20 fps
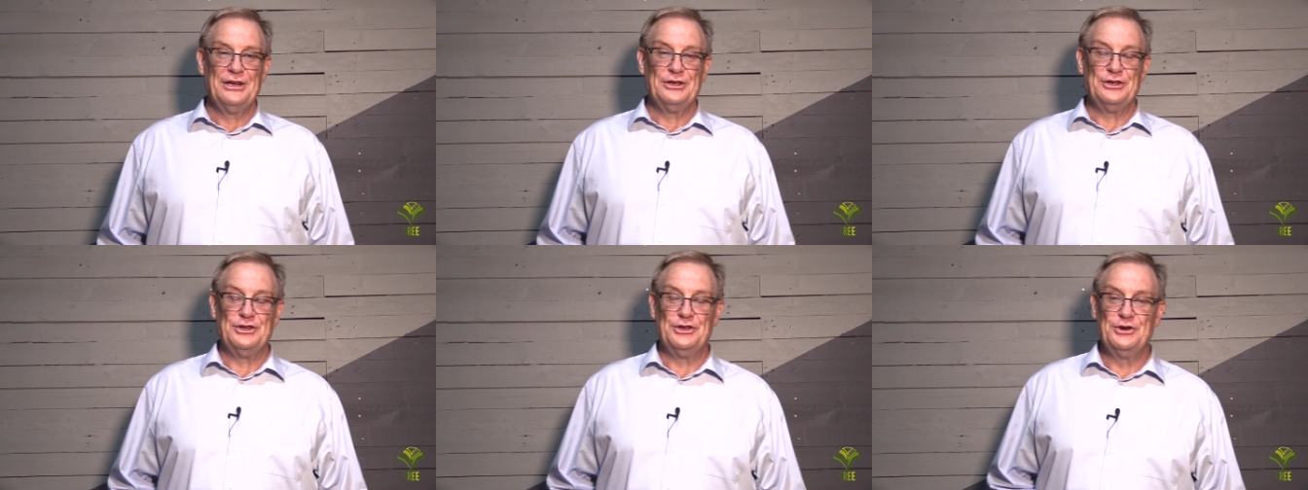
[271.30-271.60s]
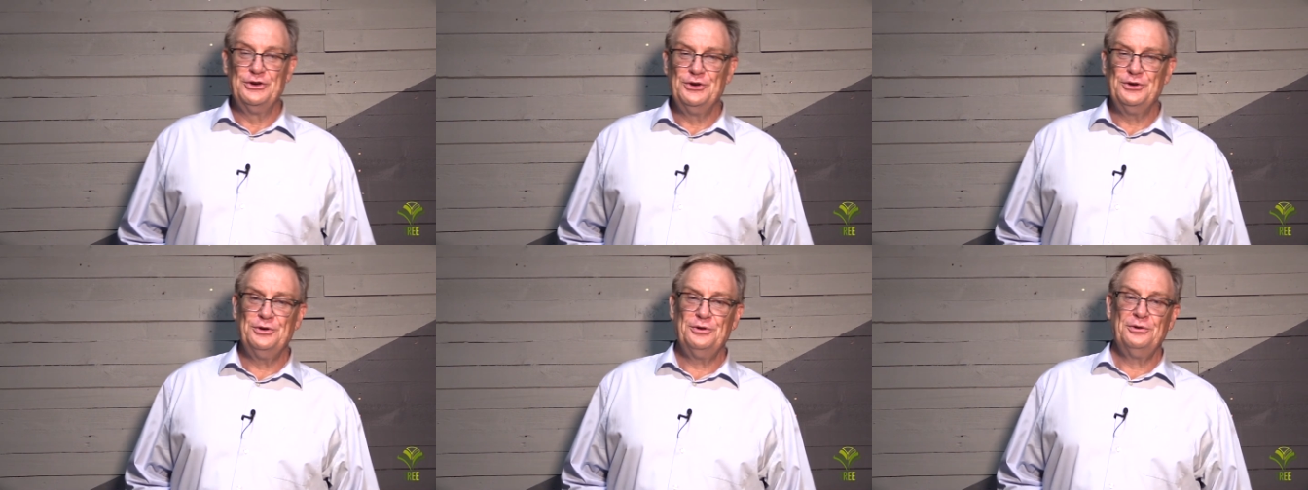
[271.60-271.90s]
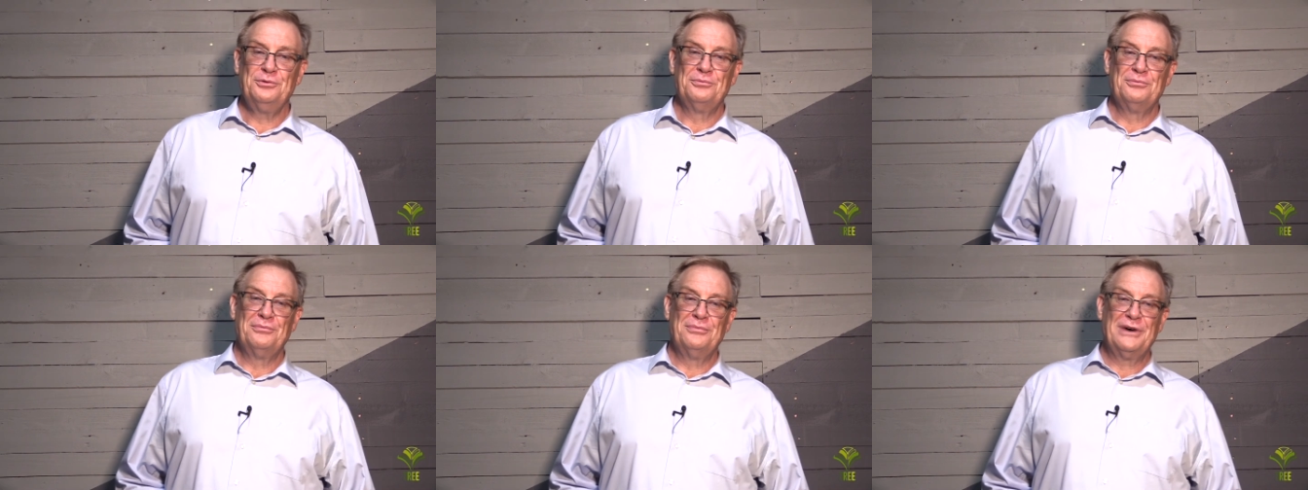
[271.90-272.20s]
You
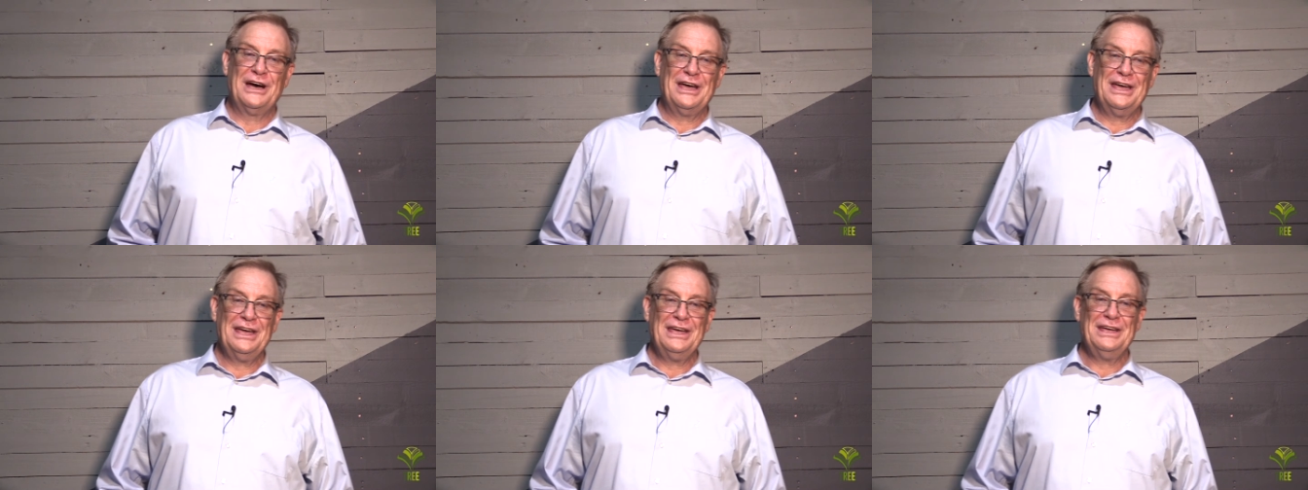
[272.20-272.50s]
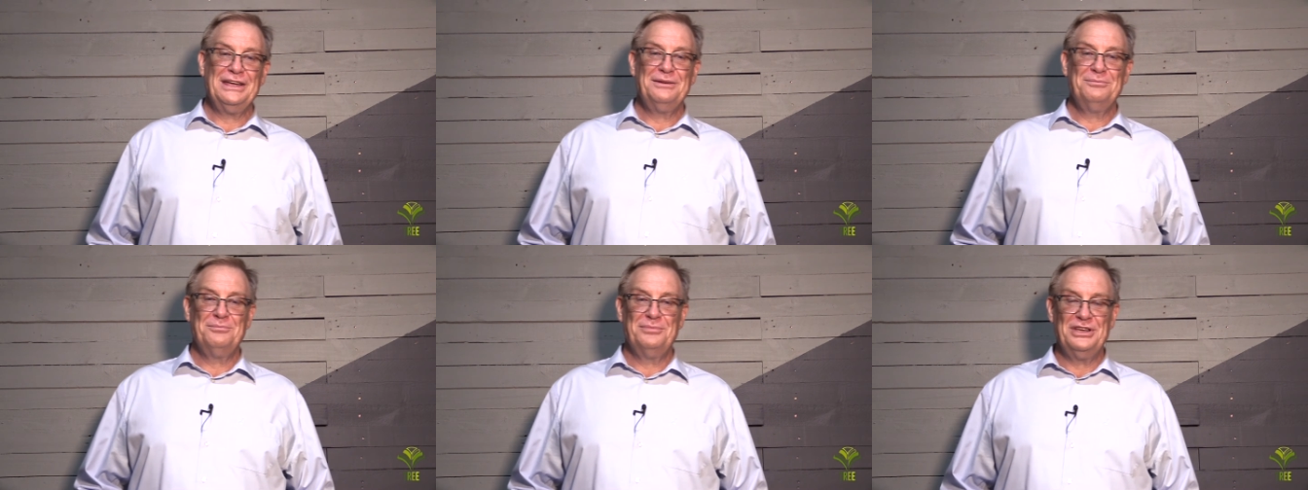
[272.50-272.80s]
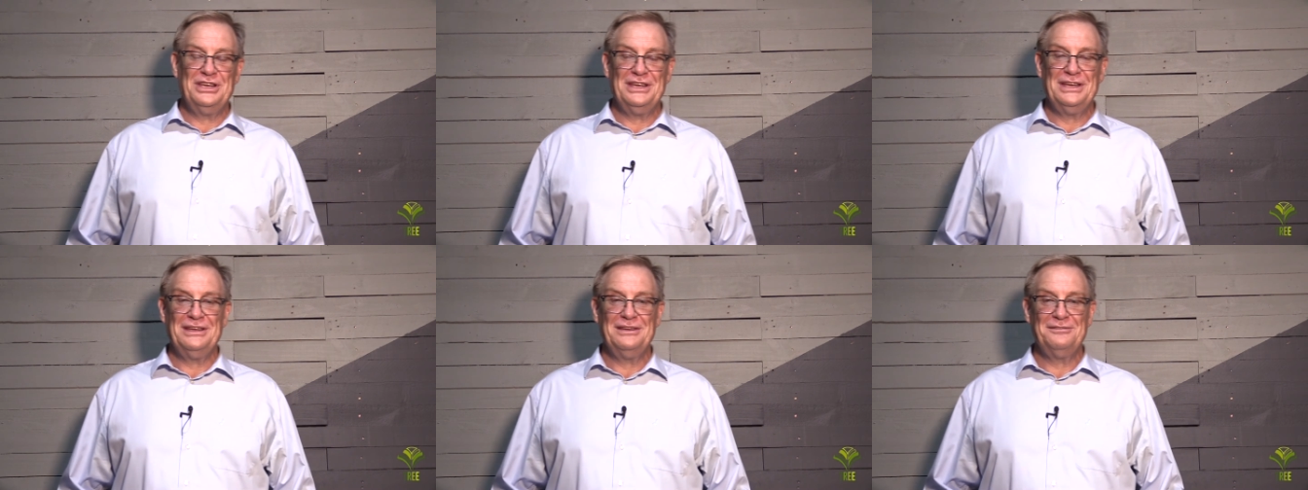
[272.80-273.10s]
may
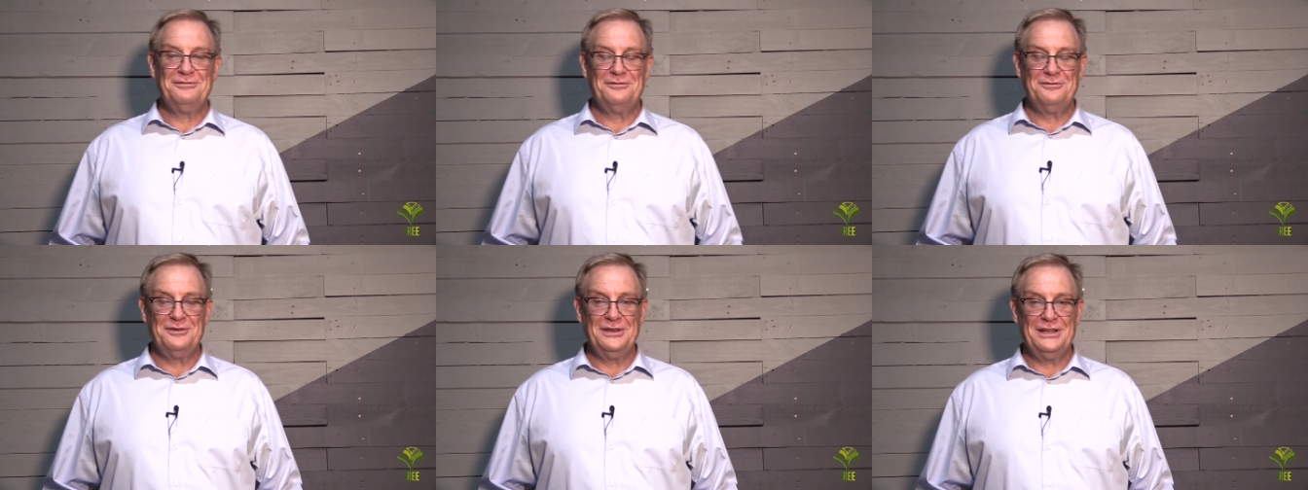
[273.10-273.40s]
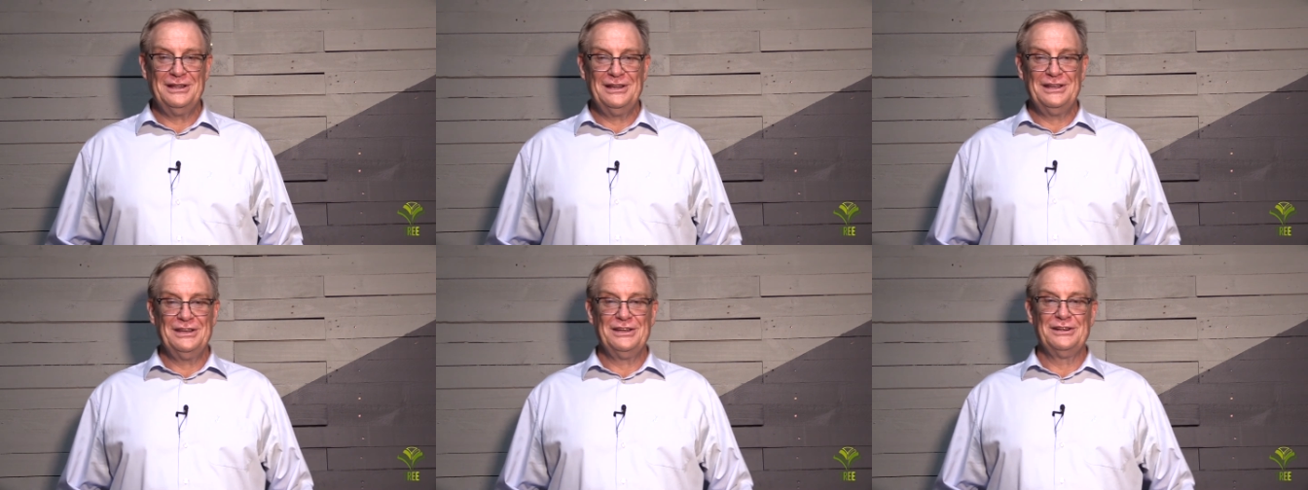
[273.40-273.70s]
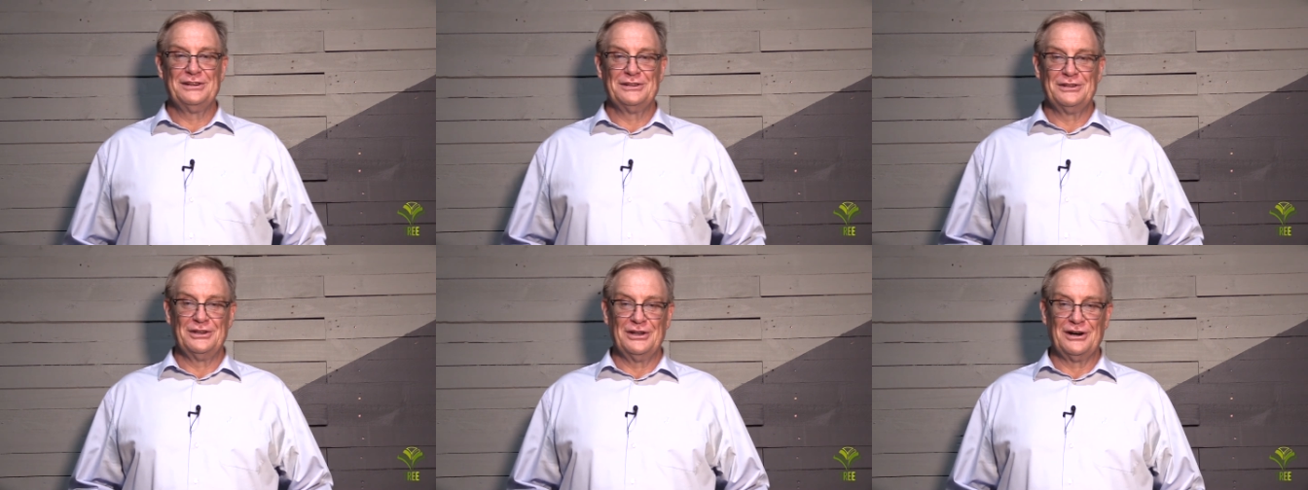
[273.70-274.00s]
be
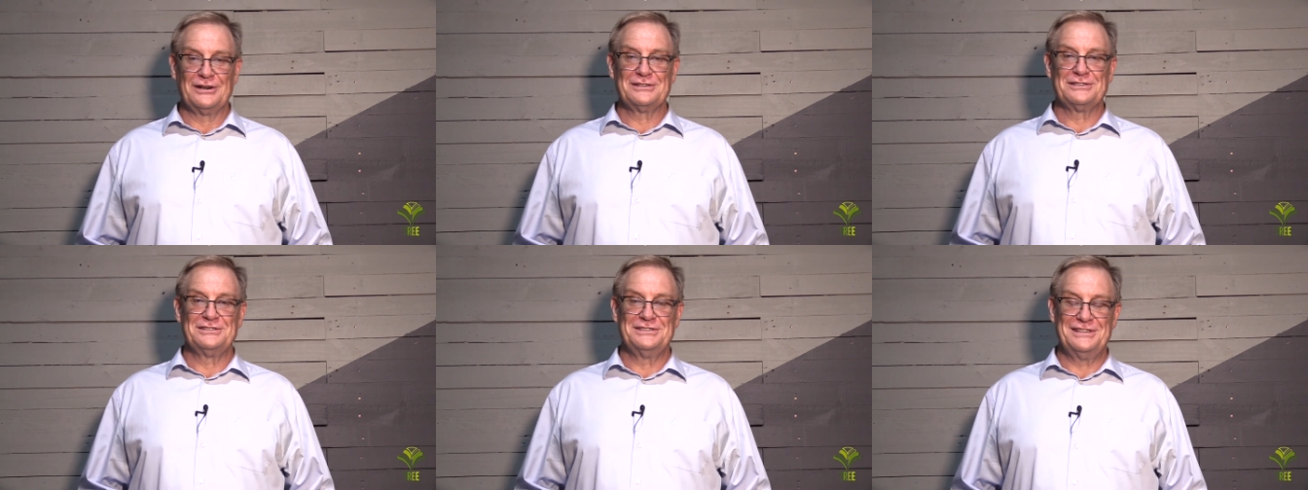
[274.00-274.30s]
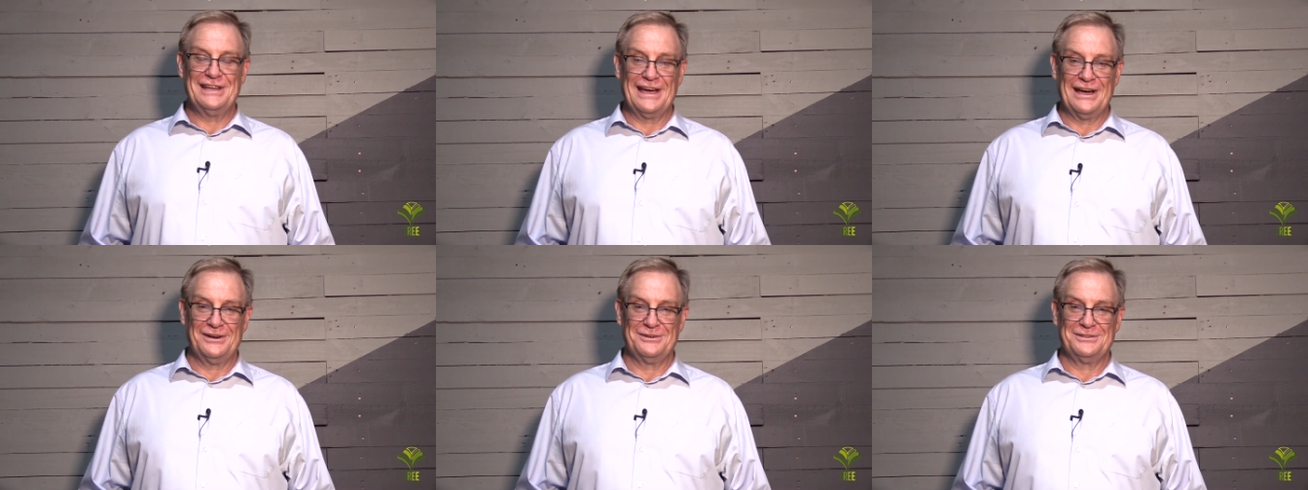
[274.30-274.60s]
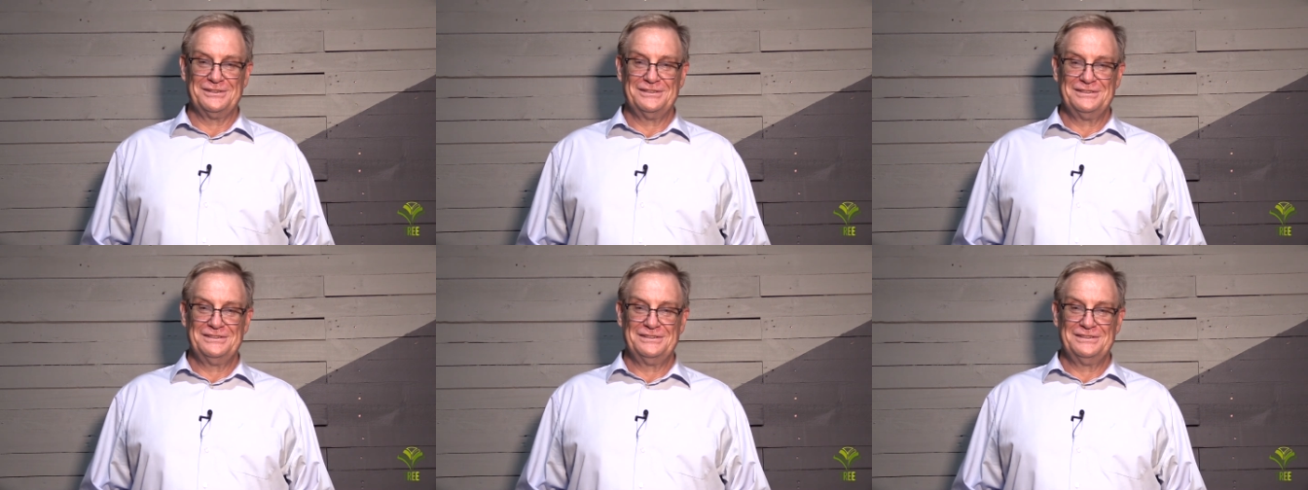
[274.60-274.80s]
feeling knocked down,